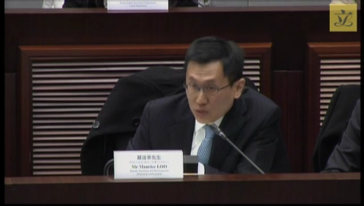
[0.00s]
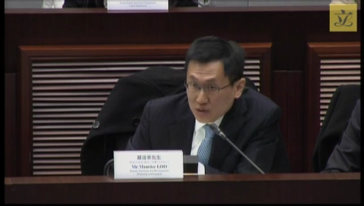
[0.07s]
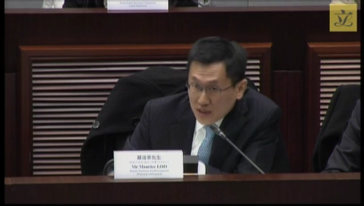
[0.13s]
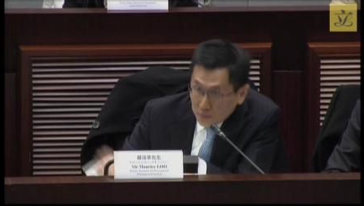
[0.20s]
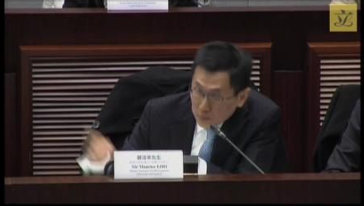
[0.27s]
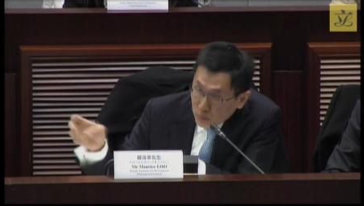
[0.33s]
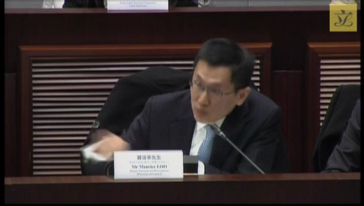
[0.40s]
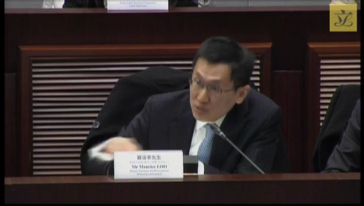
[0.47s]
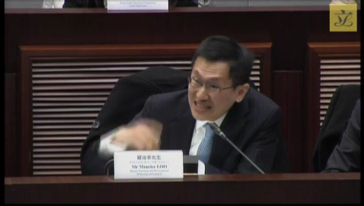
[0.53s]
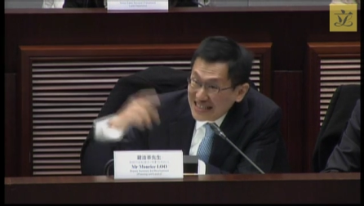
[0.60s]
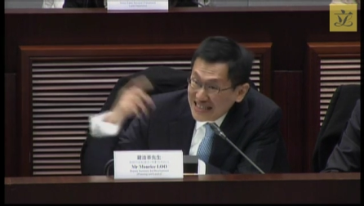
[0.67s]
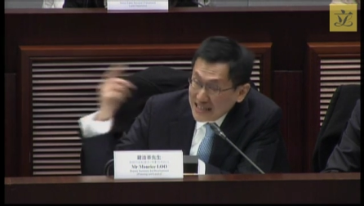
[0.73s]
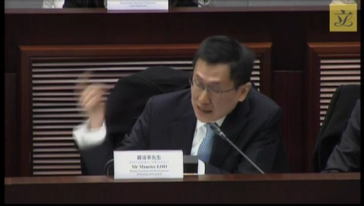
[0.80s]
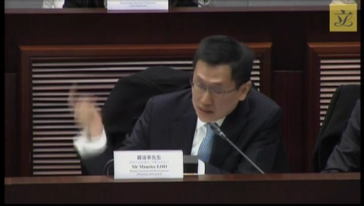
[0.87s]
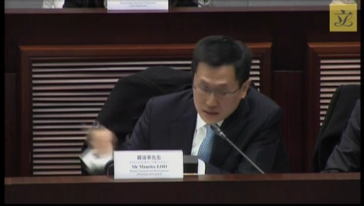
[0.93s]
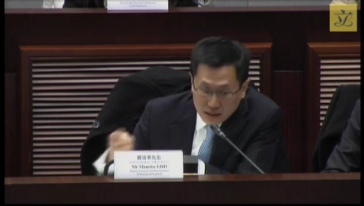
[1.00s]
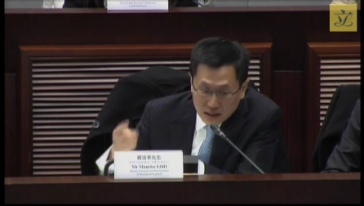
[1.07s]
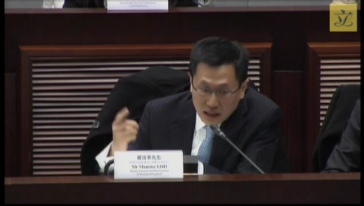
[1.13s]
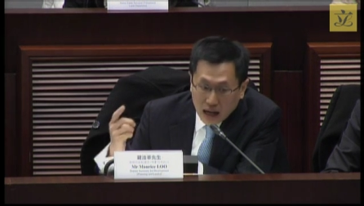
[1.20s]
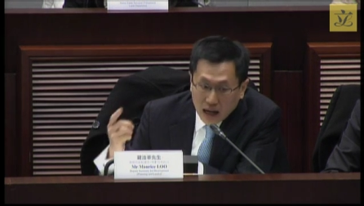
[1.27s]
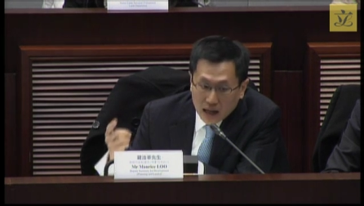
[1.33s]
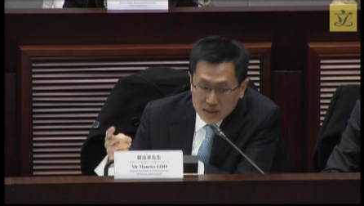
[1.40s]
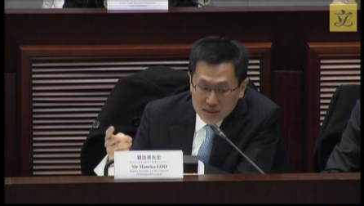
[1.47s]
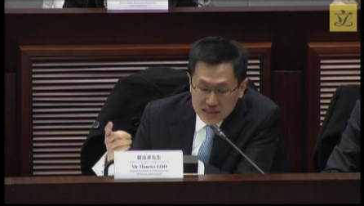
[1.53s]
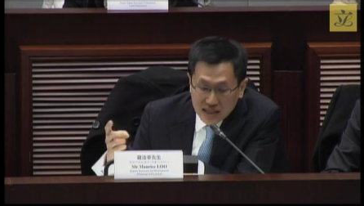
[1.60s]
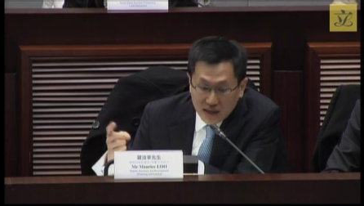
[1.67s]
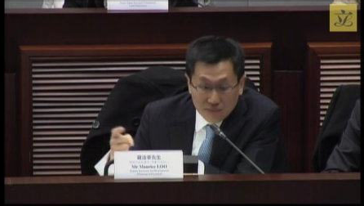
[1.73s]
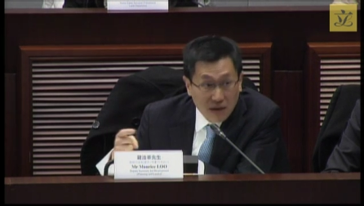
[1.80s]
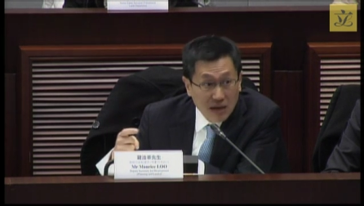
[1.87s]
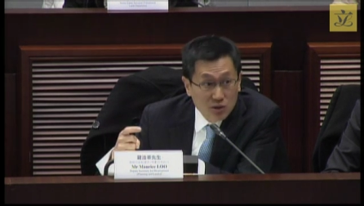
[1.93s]
So if they
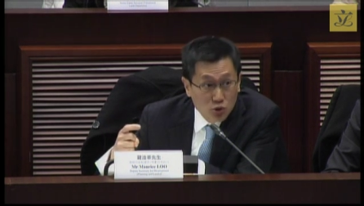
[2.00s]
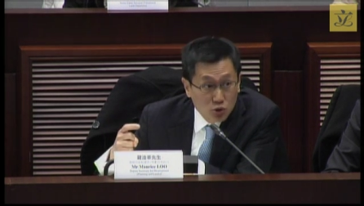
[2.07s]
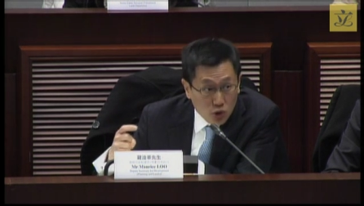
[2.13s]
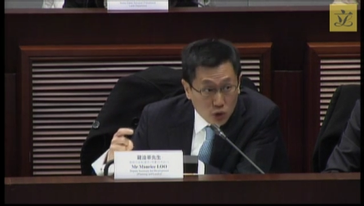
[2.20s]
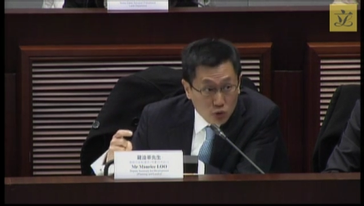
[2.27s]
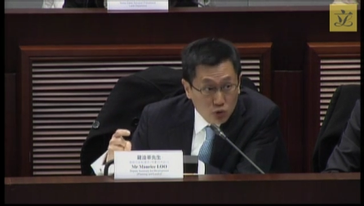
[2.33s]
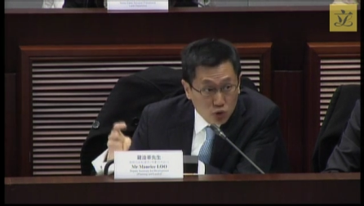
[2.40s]
want to